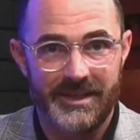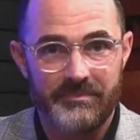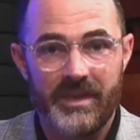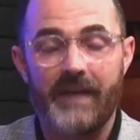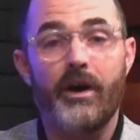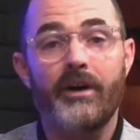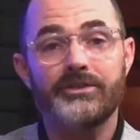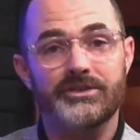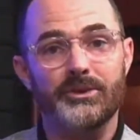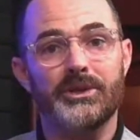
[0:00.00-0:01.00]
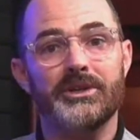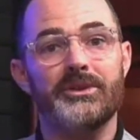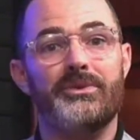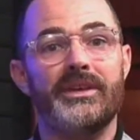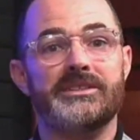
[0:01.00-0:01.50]
I've also
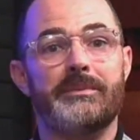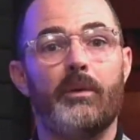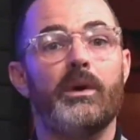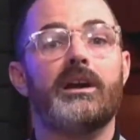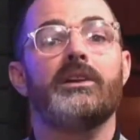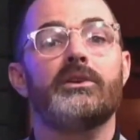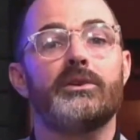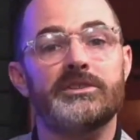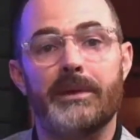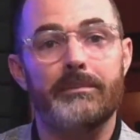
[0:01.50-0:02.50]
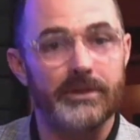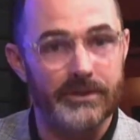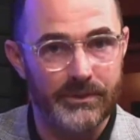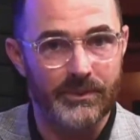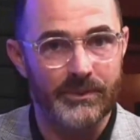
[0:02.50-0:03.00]
heard things about what color is my
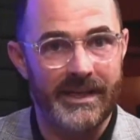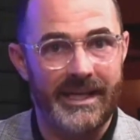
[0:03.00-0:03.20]
balloon,